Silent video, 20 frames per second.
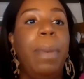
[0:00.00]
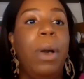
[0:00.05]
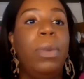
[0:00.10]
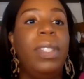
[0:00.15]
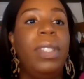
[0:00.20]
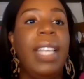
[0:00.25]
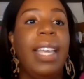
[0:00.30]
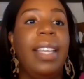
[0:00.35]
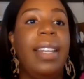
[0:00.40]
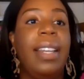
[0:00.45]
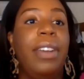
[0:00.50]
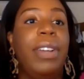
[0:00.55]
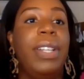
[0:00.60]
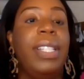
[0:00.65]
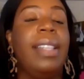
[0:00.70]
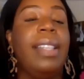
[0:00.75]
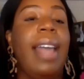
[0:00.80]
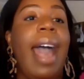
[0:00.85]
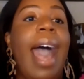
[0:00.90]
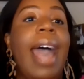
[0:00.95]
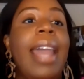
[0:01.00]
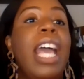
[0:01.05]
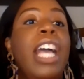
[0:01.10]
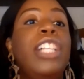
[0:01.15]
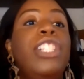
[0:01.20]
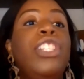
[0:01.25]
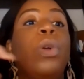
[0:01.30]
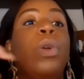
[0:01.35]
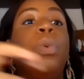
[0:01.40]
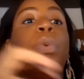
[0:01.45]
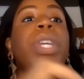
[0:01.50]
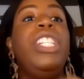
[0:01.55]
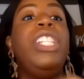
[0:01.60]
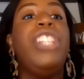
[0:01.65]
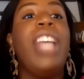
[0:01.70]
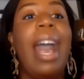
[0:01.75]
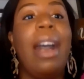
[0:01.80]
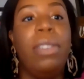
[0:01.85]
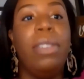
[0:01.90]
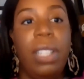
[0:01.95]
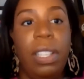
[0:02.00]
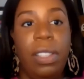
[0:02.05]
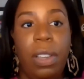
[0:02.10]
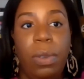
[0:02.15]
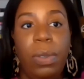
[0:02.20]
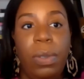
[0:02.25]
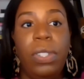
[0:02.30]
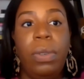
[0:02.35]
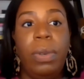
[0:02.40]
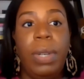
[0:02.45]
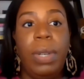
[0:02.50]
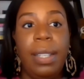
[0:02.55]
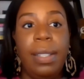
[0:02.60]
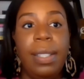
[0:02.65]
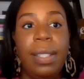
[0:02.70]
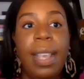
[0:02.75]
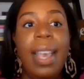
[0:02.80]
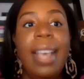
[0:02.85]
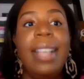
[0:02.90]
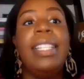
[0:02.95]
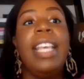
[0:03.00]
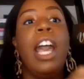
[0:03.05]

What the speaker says: post-secondary side to reach out to those students,